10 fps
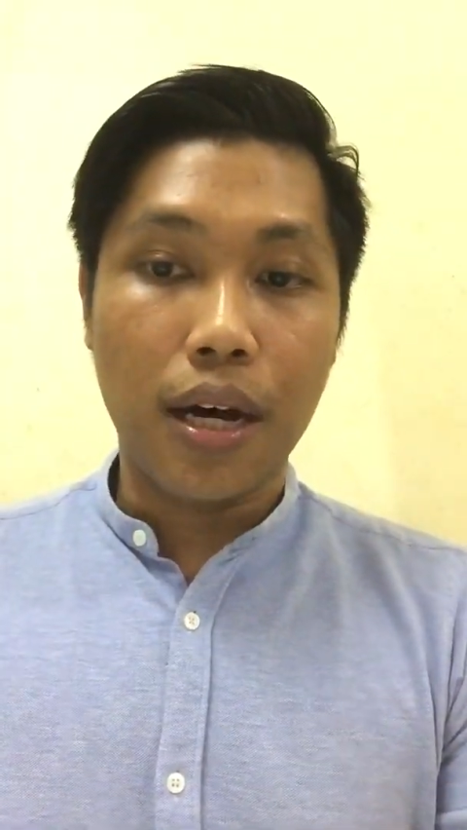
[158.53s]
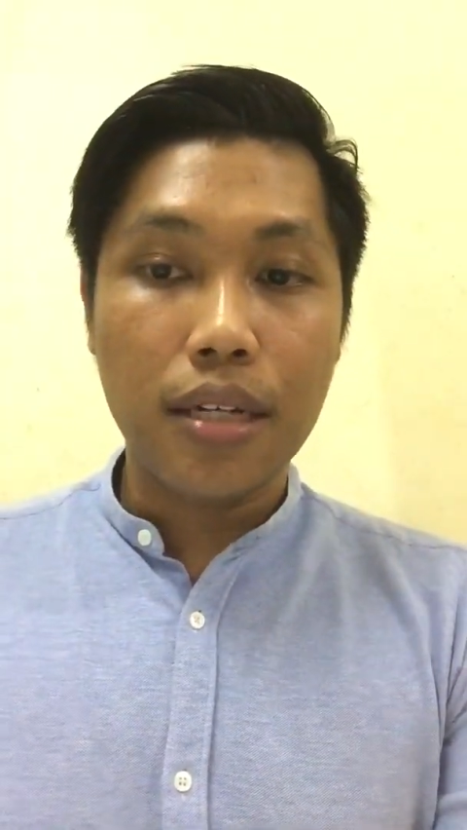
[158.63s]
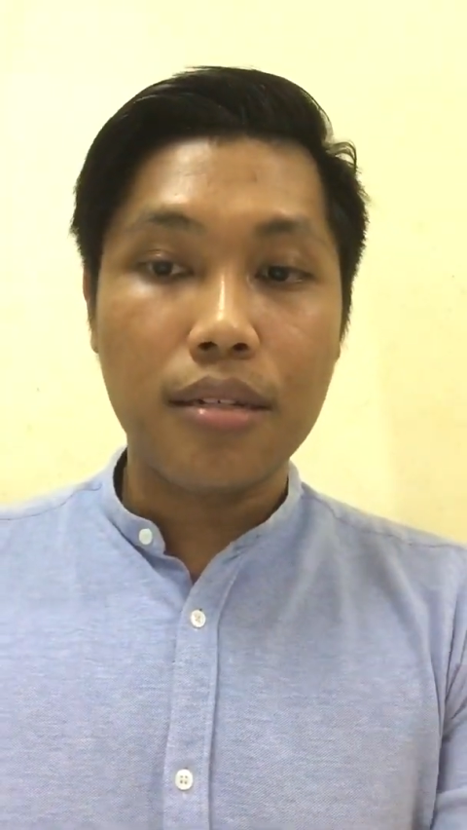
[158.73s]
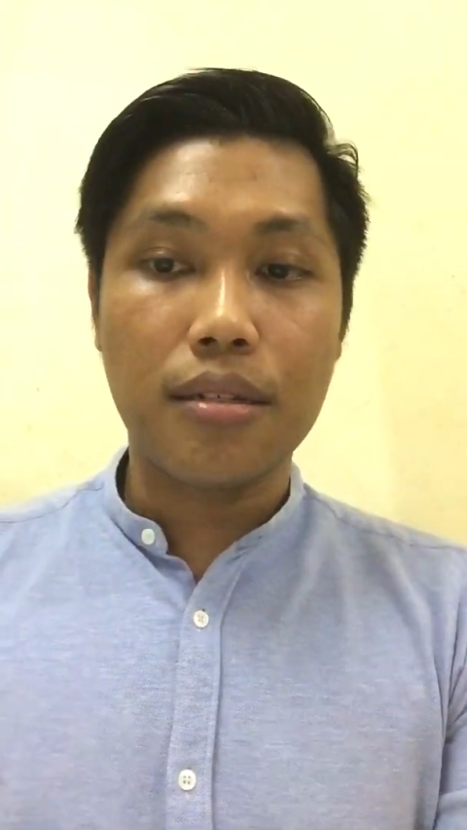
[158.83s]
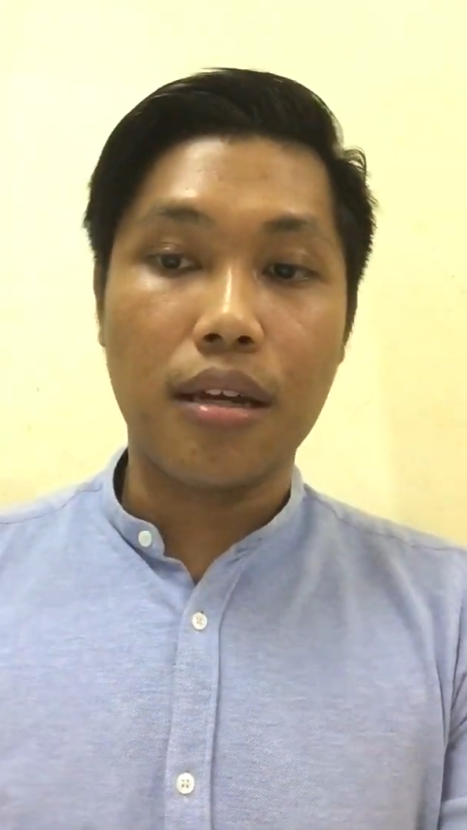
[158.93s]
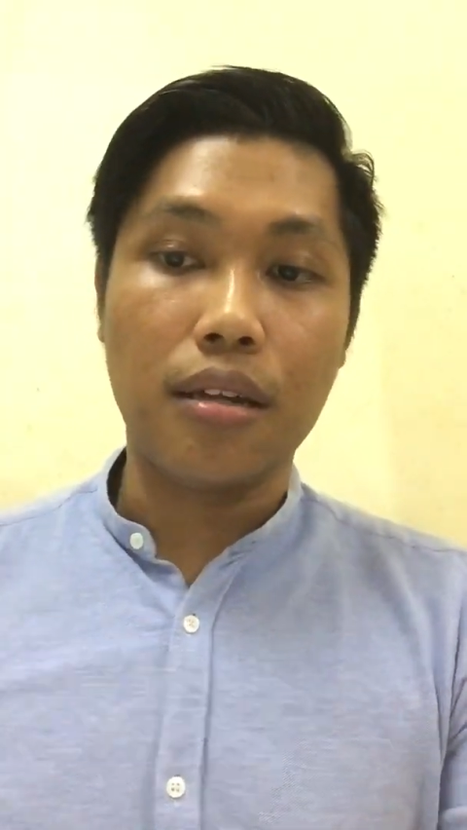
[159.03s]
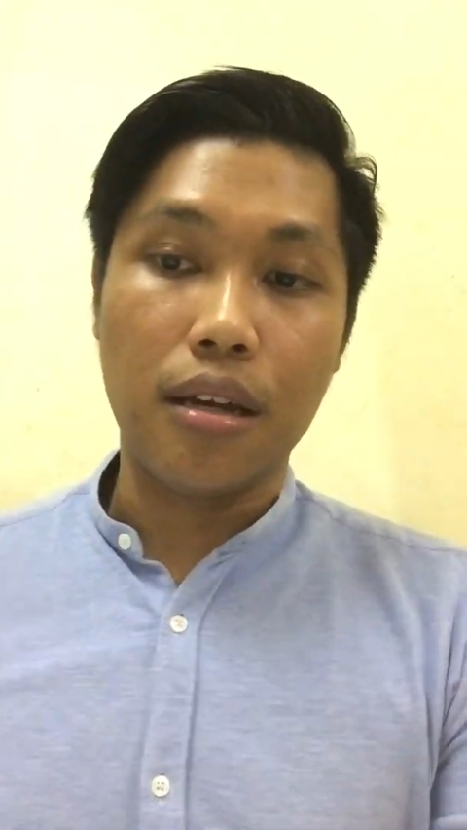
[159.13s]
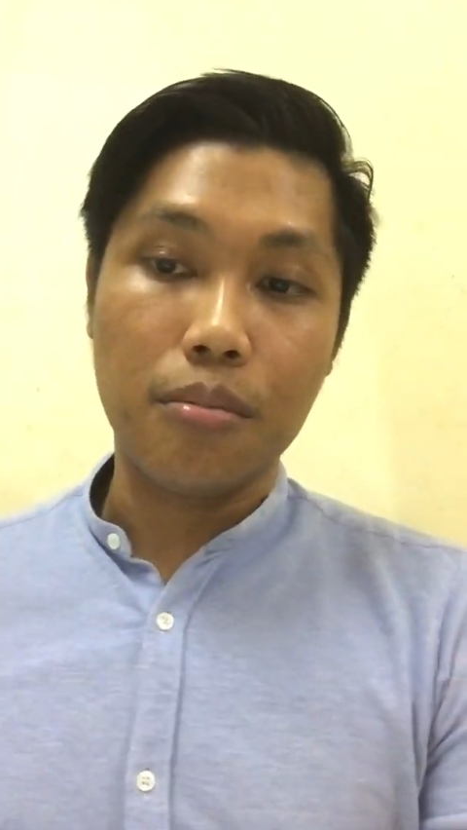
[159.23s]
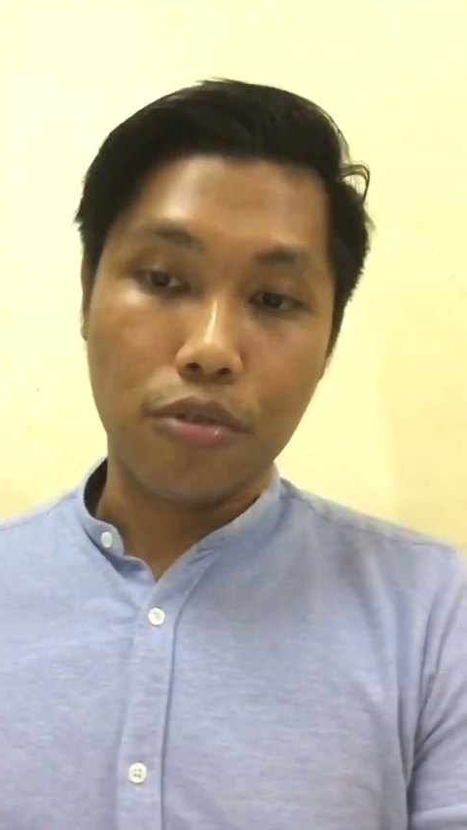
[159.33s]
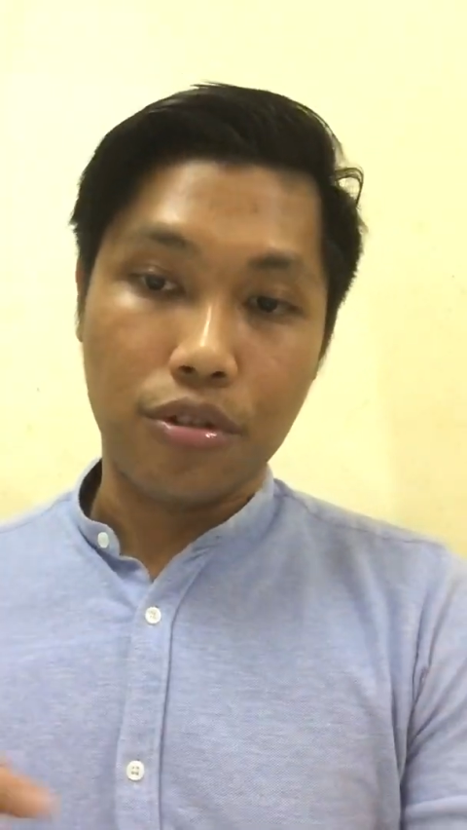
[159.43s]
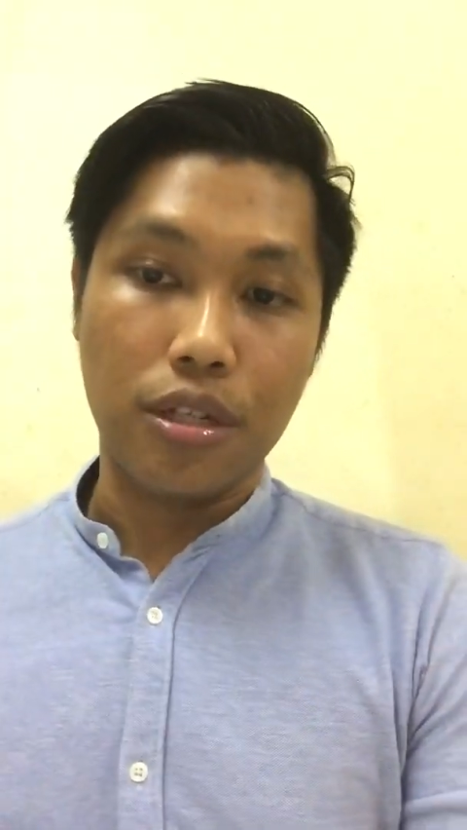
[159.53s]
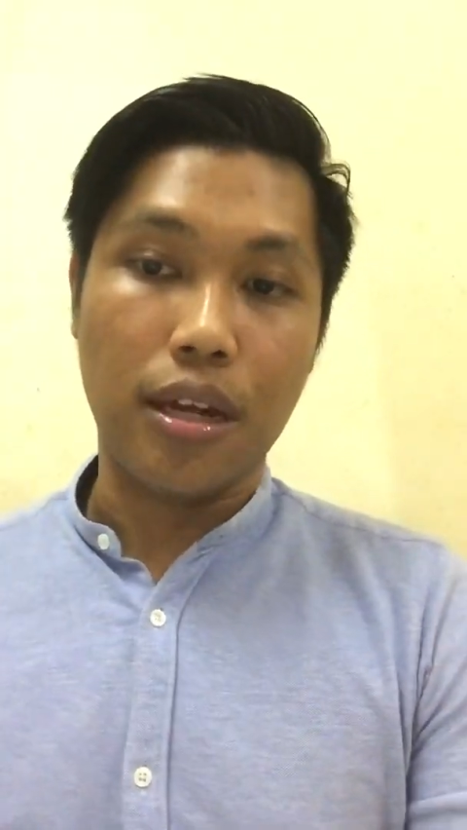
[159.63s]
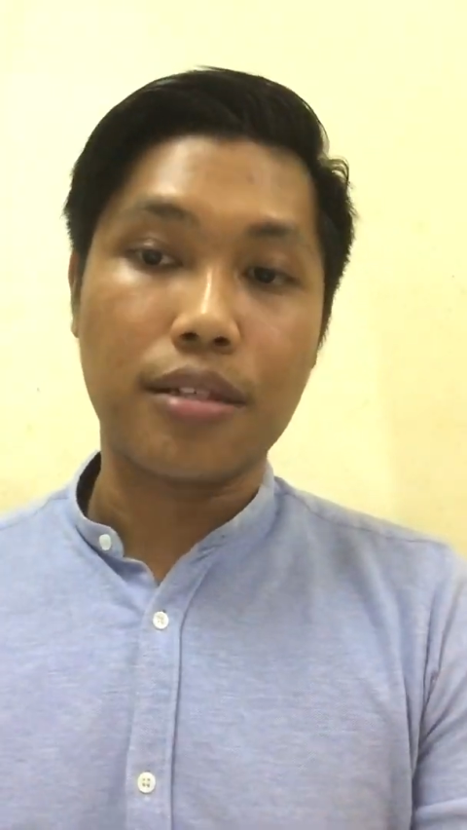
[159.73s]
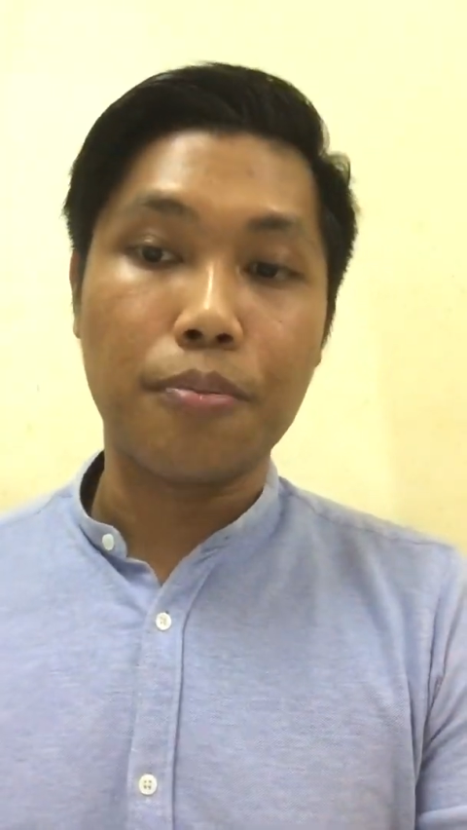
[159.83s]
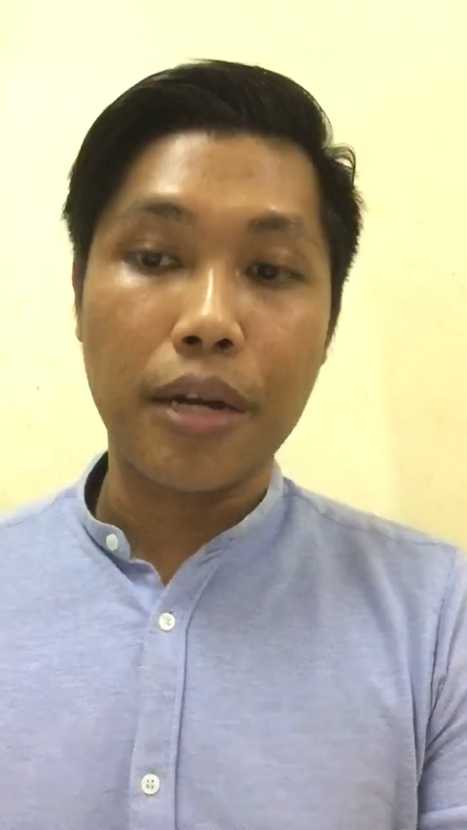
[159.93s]
understand their emotion
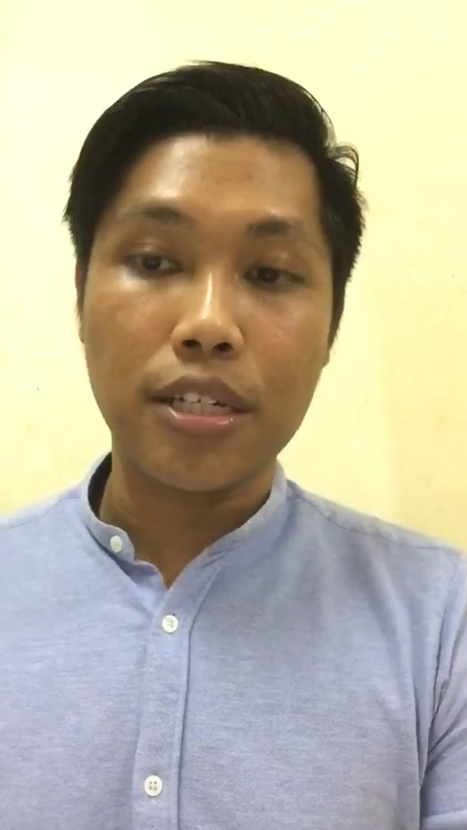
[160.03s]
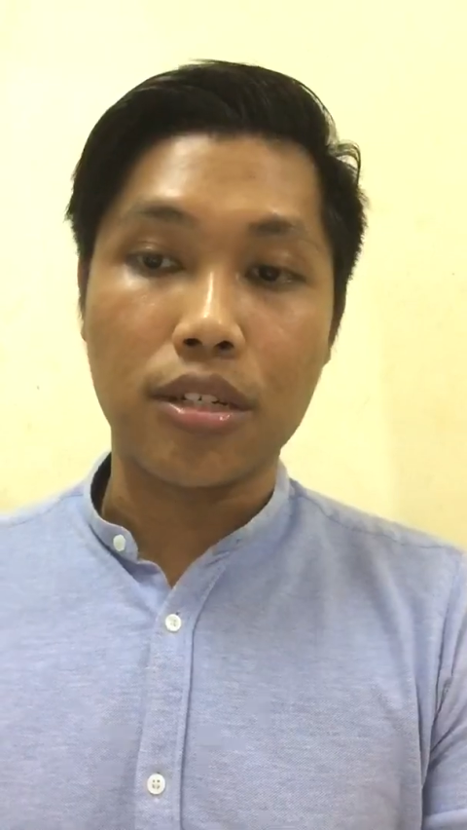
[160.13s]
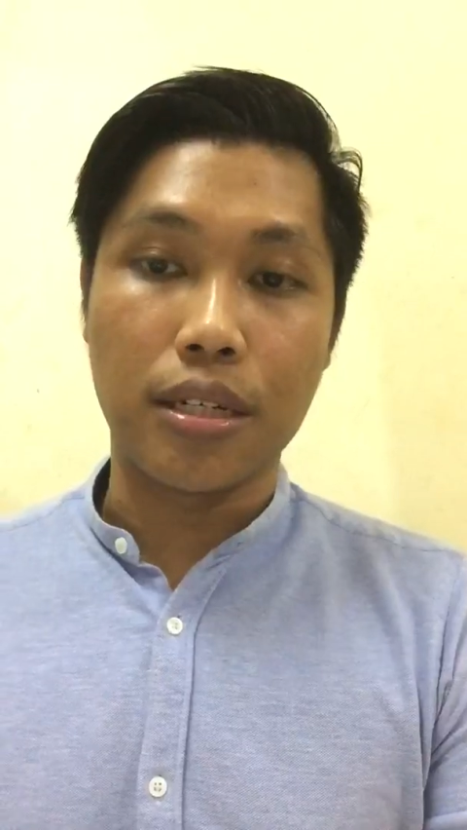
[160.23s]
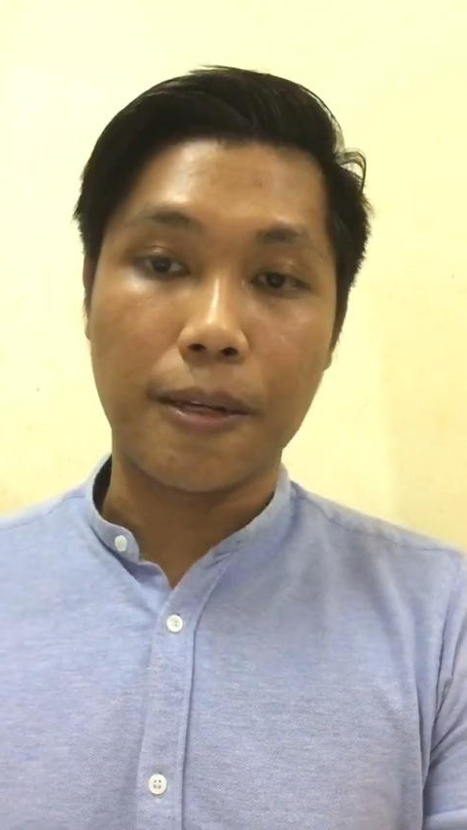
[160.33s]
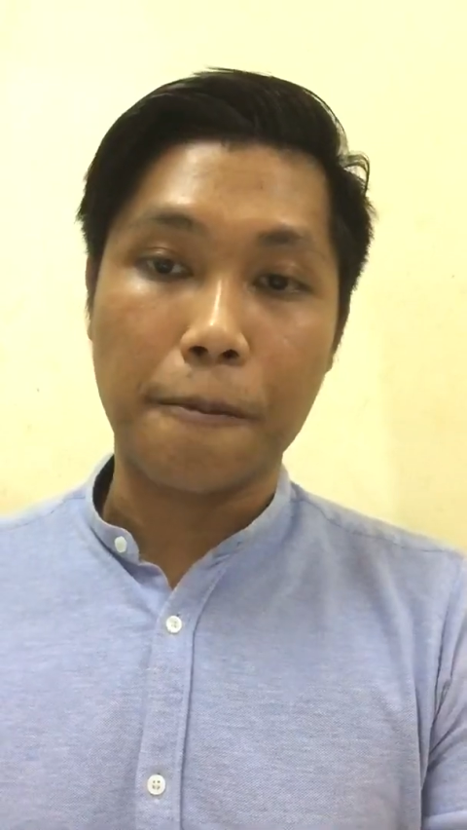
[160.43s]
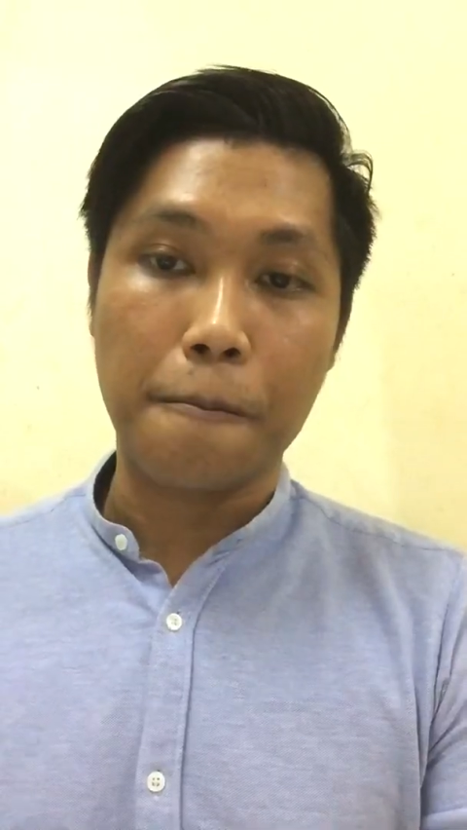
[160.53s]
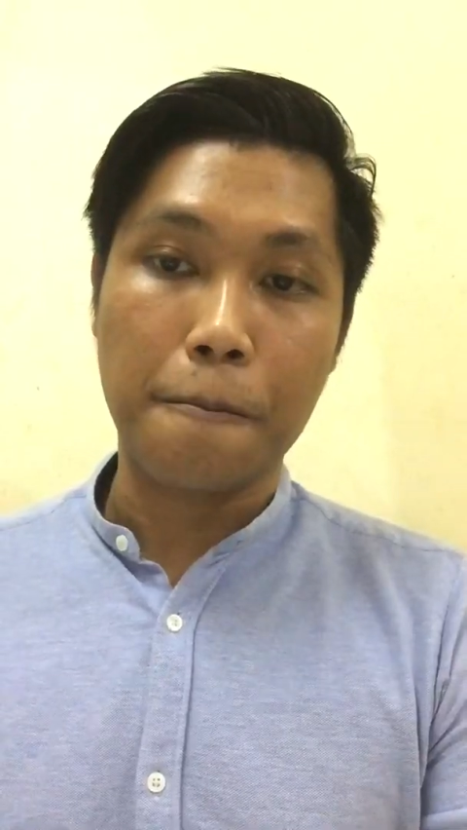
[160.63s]
expression.